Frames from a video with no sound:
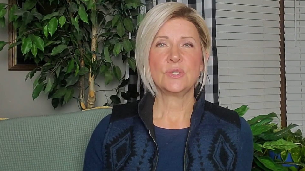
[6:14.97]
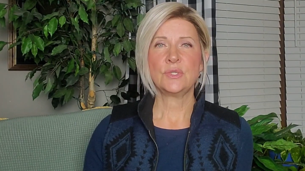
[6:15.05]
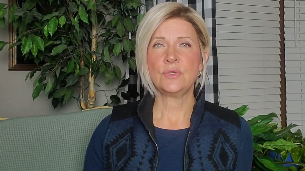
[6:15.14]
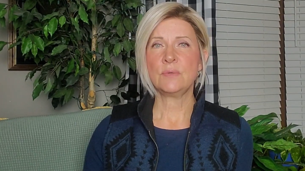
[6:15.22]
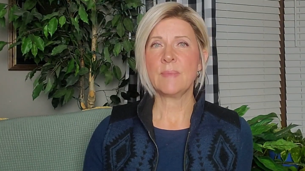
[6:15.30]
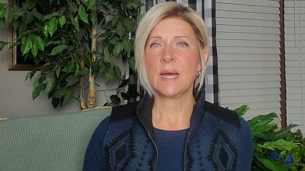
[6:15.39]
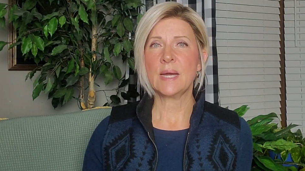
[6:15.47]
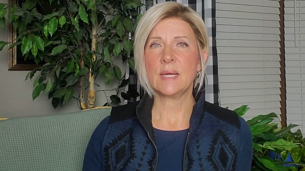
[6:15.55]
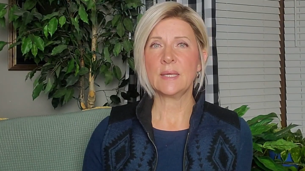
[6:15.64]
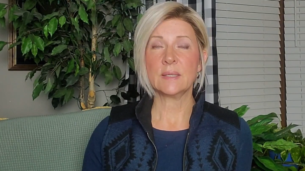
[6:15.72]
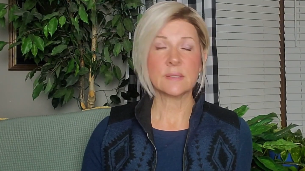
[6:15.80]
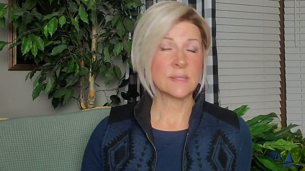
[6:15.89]
to
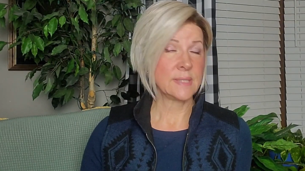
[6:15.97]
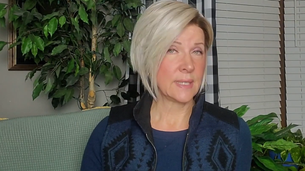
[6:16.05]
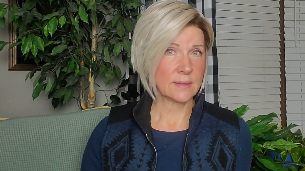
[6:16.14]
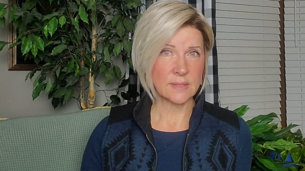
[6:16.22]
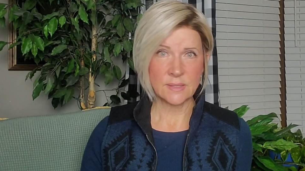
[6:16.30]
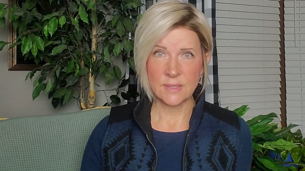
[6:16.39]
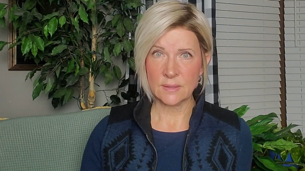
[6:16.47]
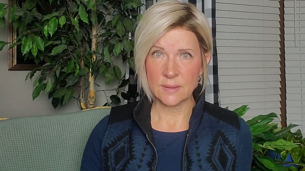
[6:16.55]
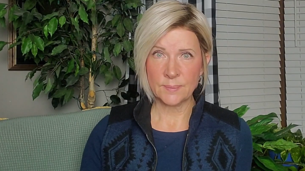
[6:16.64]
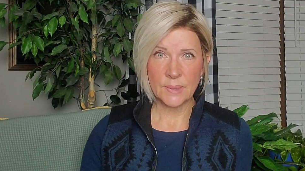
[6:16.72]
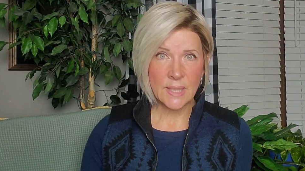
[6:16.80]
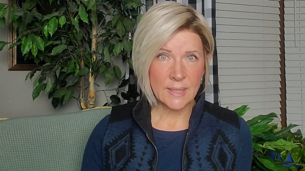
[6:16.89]
my stainless steel
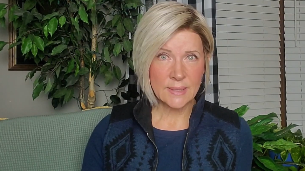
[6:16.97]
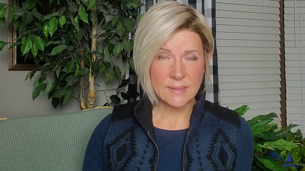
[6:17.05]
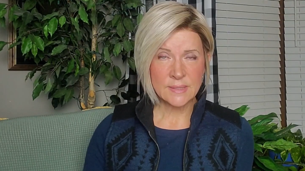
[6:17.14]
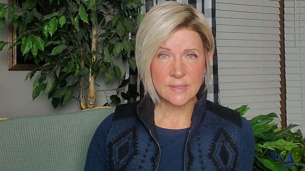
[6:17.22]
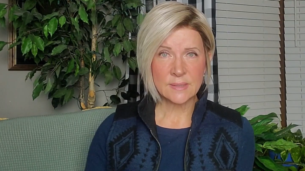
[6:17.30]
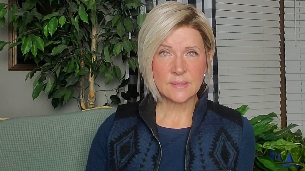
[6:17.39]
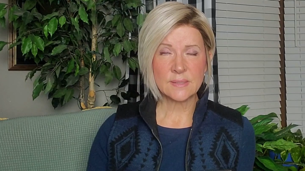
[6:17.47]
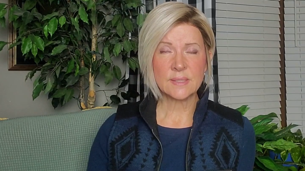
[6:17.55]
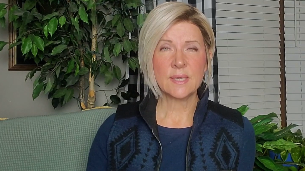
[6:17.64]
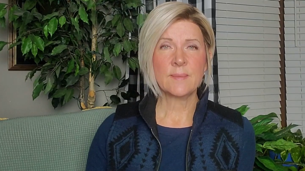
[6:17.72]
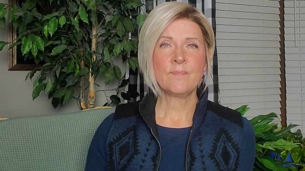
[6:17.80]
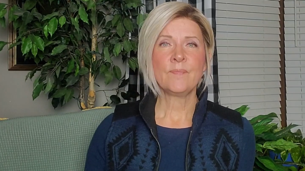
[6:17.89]

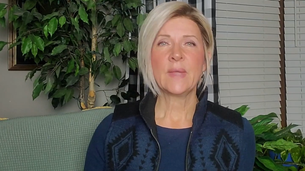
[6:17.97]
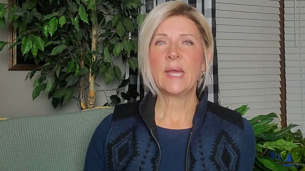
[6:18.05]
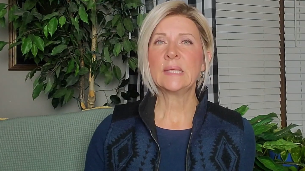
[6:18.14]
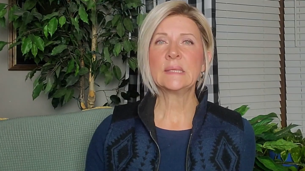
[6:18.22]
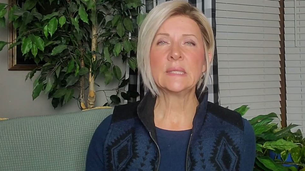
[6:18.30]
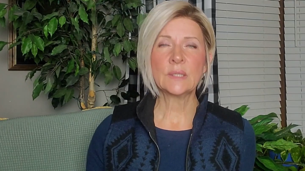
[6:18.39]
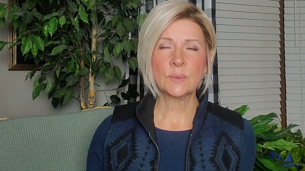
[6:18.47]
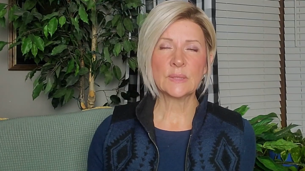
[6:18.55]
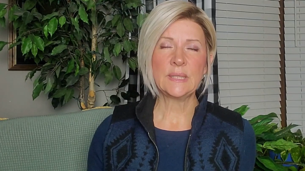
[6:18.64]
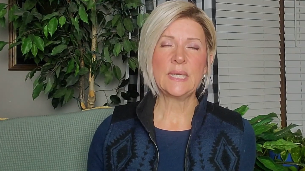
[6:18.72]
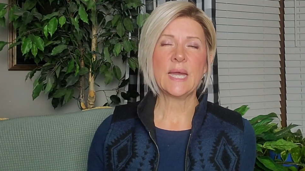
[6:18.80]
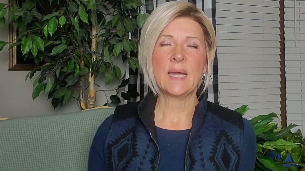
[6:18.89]
appliances and
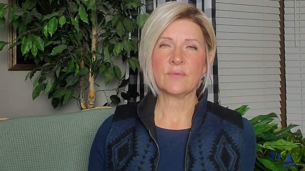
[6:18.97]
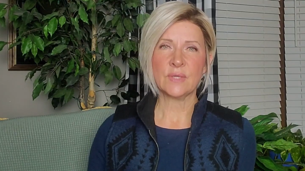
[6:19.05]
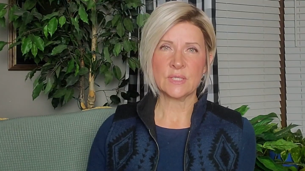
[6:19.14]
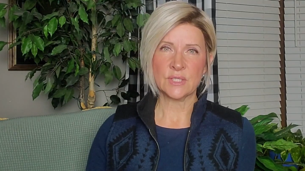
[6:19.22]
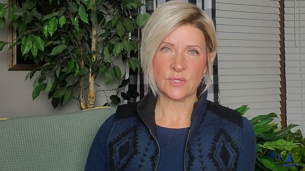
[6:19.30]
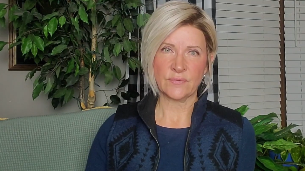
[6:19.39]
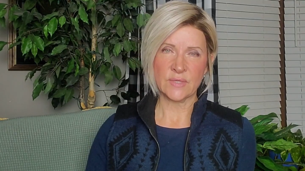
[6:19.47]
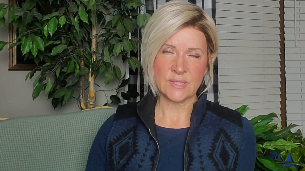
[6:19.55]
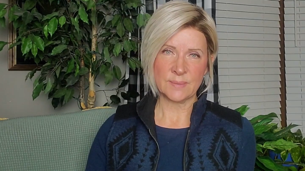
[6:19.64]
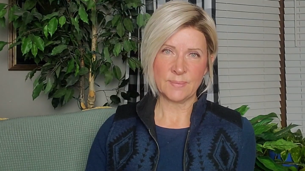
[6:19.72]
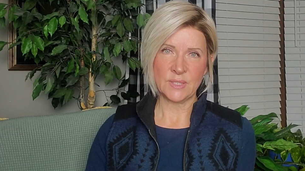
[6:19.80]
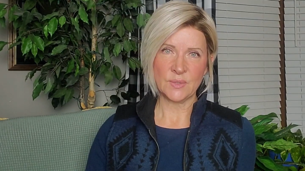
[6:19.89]
literally every
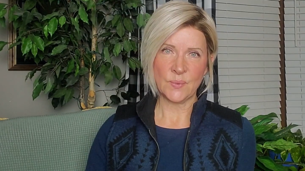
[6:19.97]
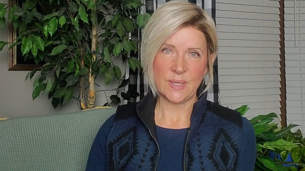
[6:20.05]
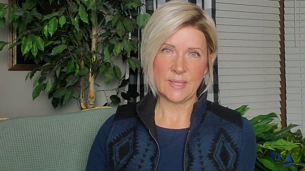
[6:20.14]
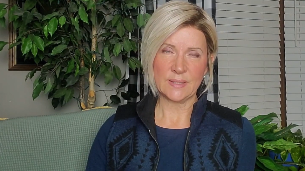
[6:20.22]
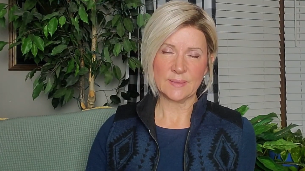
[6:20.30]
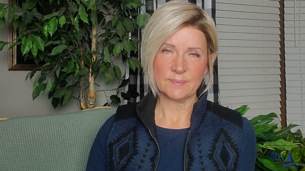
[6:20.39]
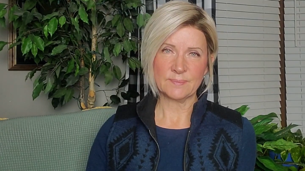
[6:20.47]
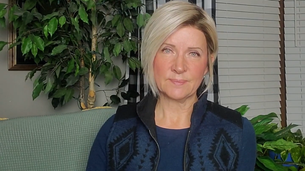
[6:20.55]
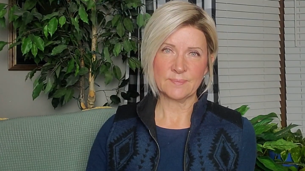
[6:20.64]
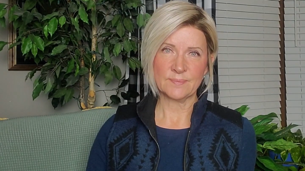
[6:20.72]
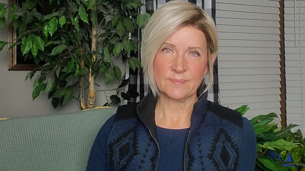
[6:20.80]
surface in between.